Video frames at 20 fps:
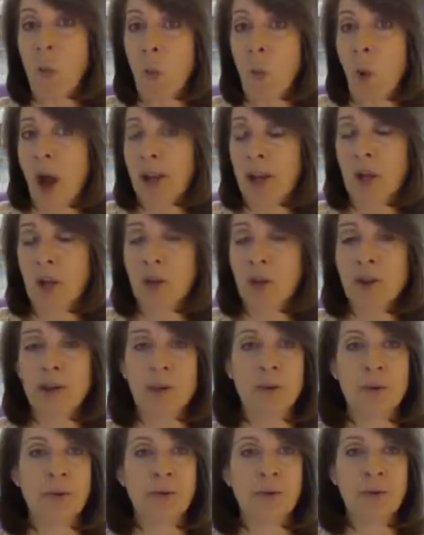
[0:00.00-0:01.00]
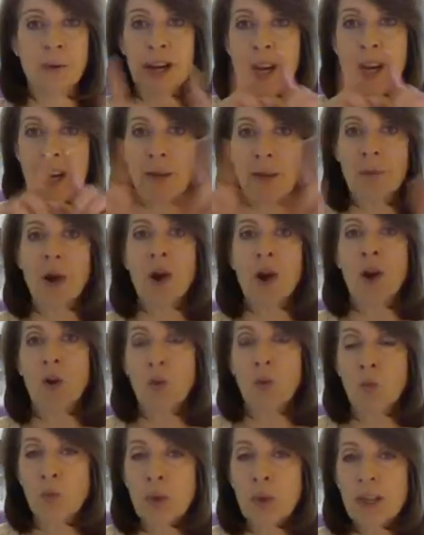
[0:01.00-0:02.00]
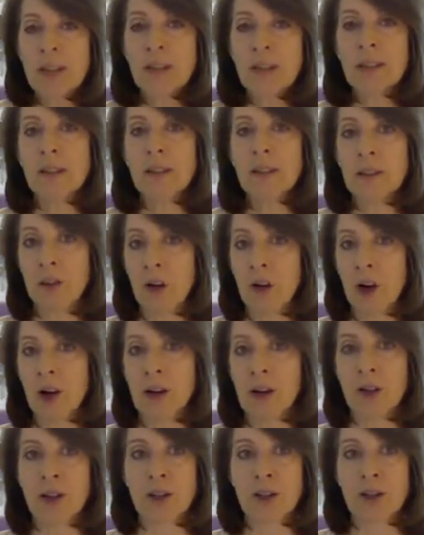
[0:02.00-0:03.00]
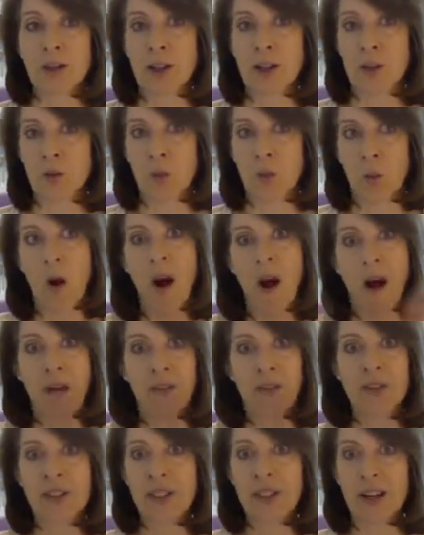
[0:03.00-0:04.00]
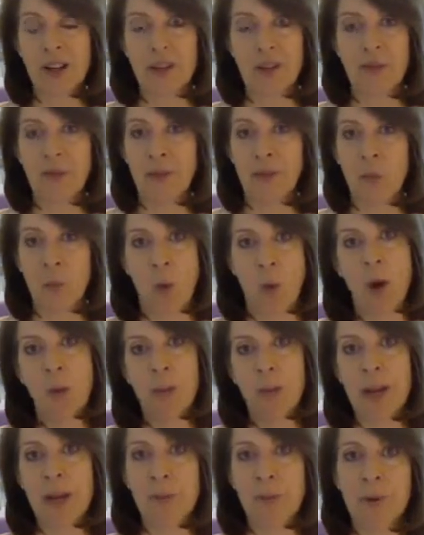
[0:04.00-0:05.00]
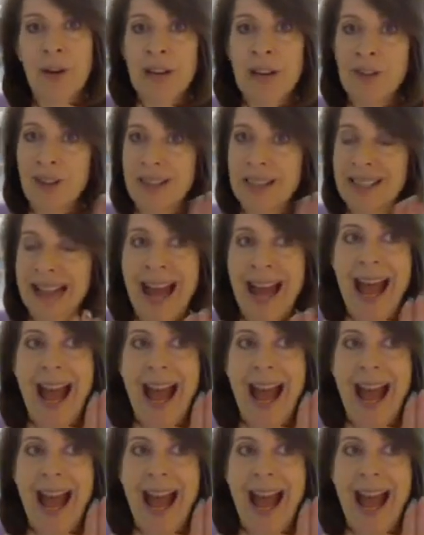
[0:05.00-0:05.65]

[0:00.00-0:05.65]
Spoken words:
why couldn't you frame really large swaths of wallpaper and just